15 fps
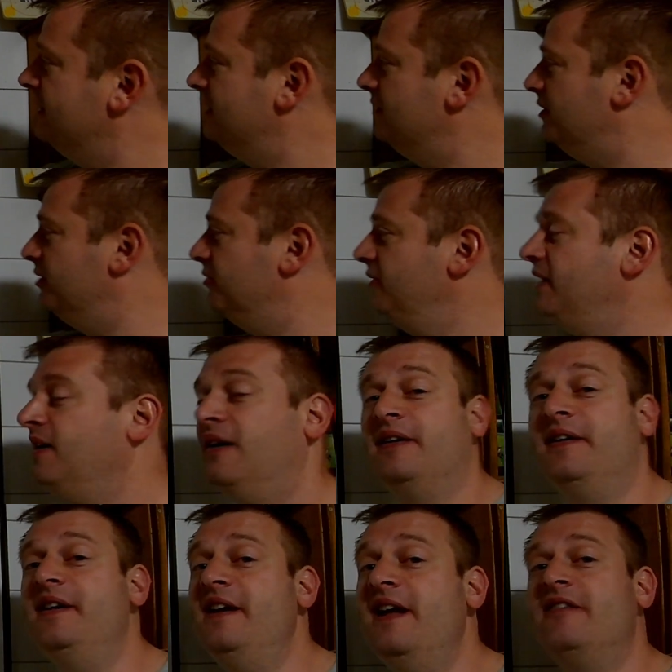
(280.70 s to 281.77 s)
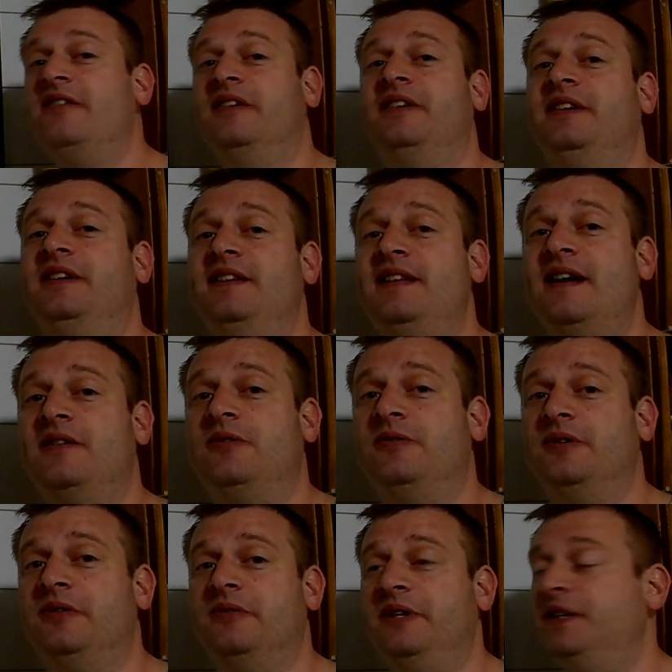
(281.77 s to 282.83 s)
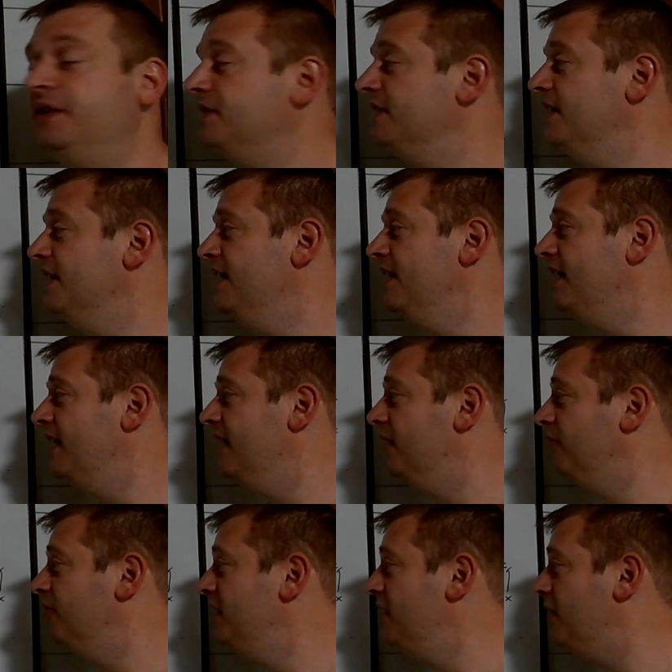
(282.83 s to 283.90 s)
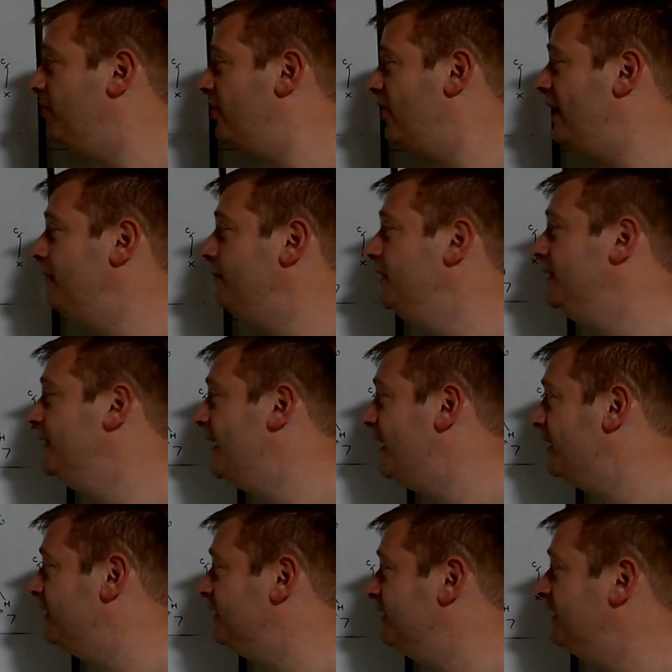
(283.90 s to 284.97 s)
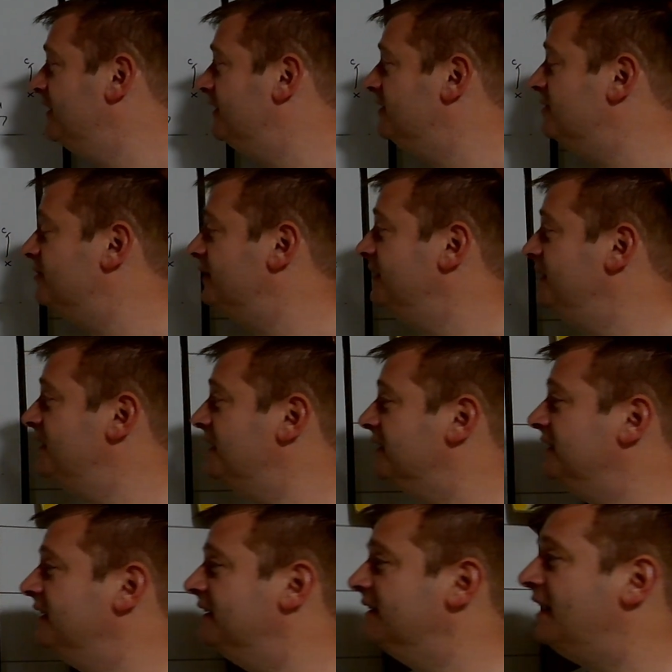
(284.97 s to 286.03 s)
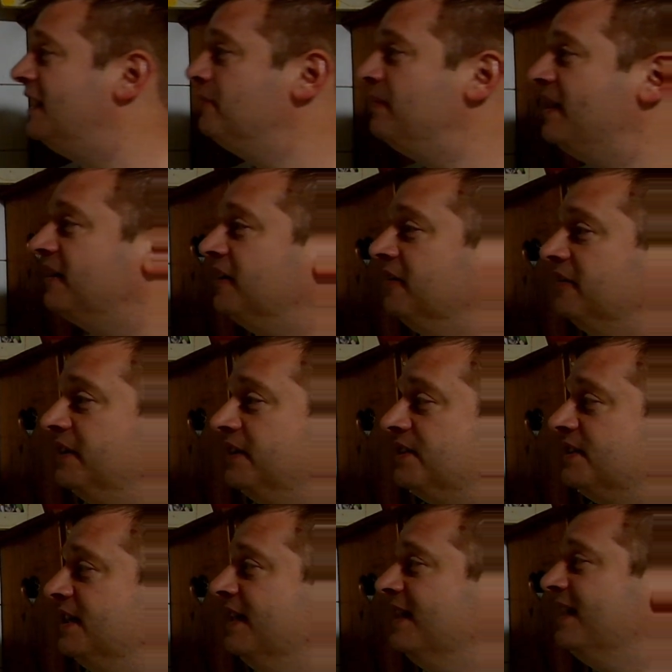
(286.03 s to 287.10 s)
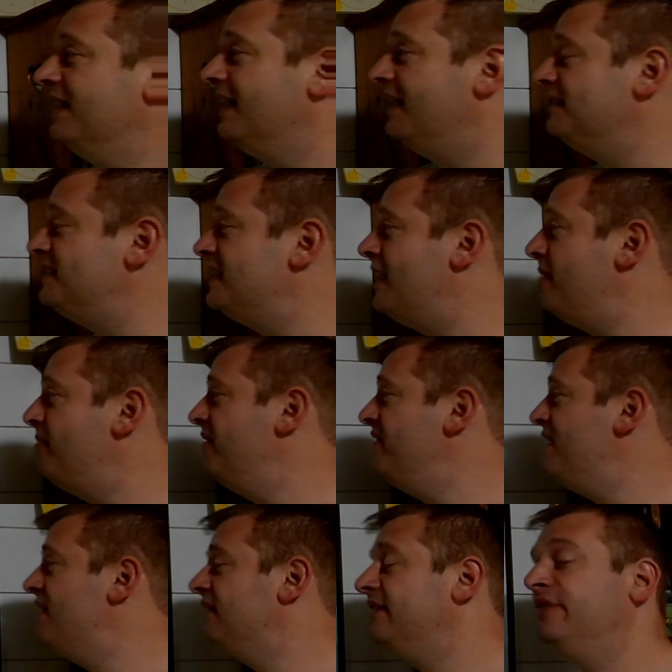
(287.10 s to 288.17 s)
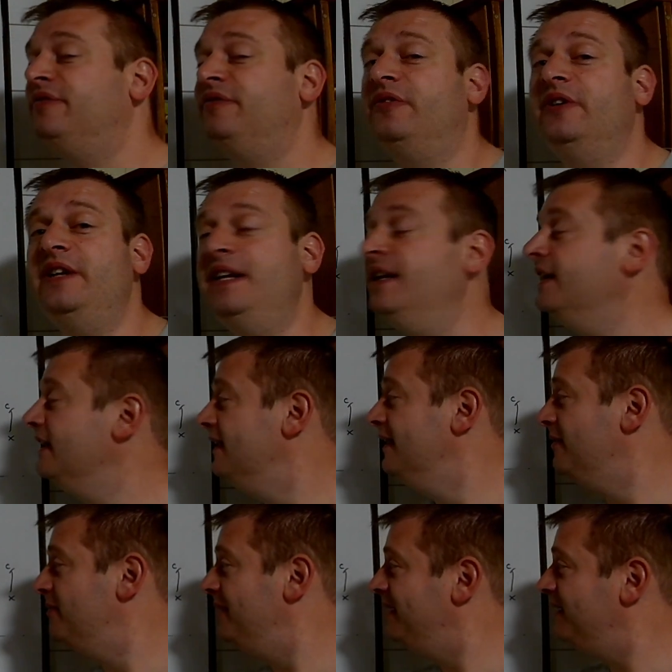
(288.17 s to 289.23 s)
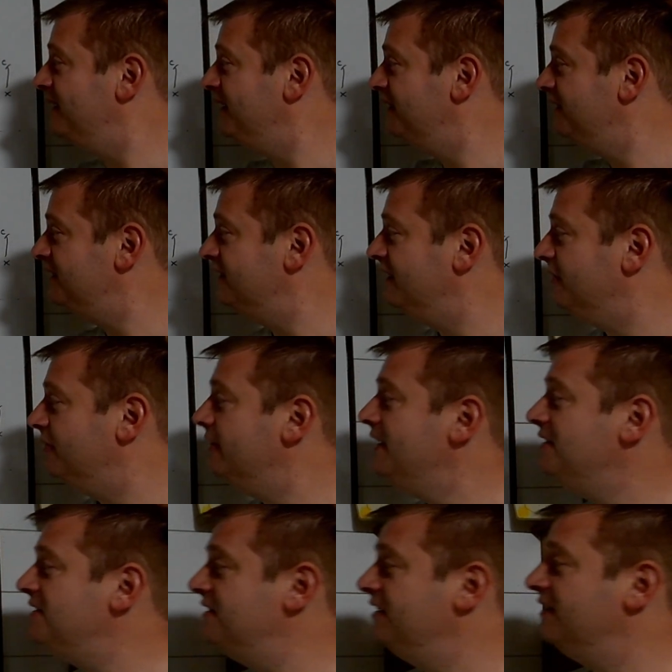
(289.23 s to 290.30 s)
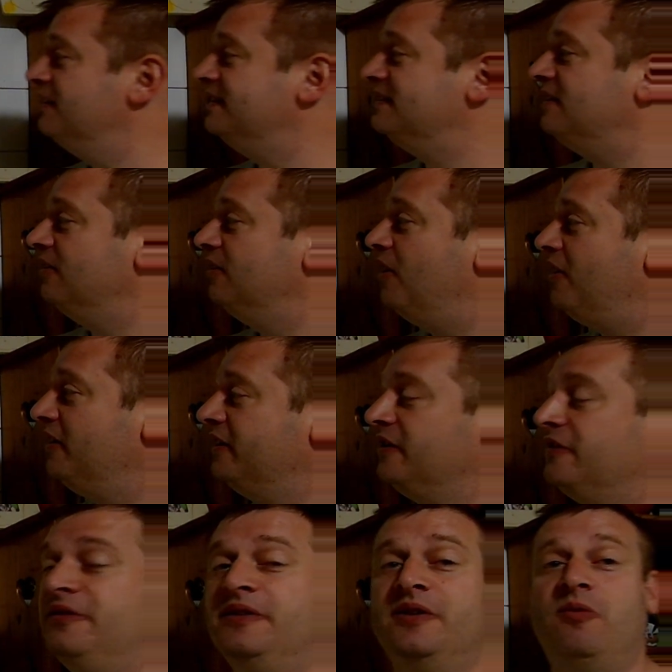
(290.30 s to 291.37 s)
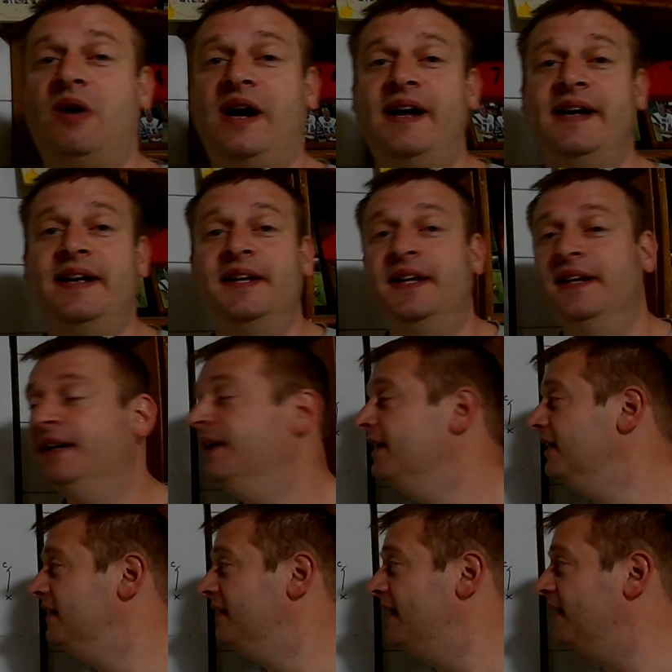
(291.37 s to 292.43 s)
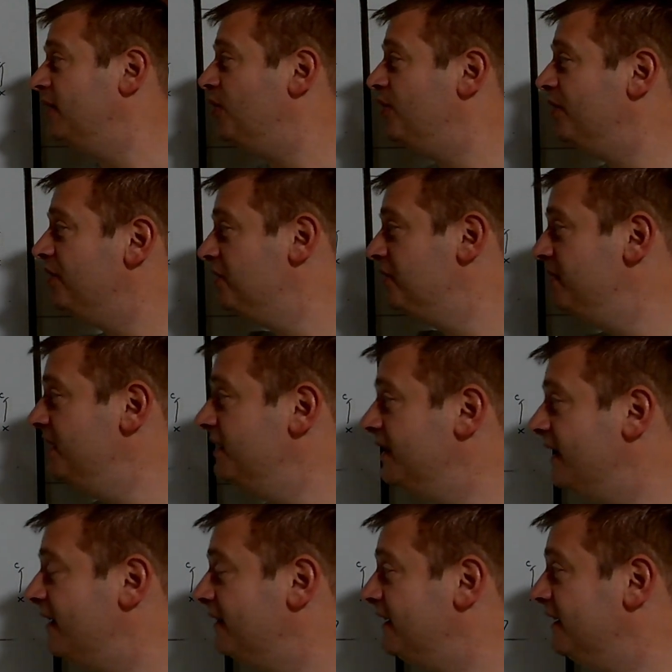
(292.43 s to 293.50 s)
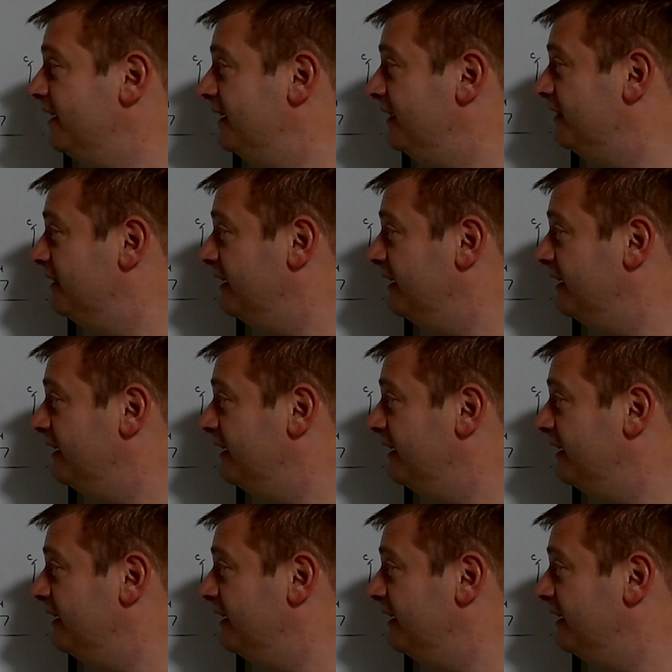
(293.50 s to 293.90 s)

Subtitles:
But we are never going to get that corner reached, and we are probably not going to get the 20 technique linebacker reached. On top of that, the free, because the reach is longer for the Y, that corner being out there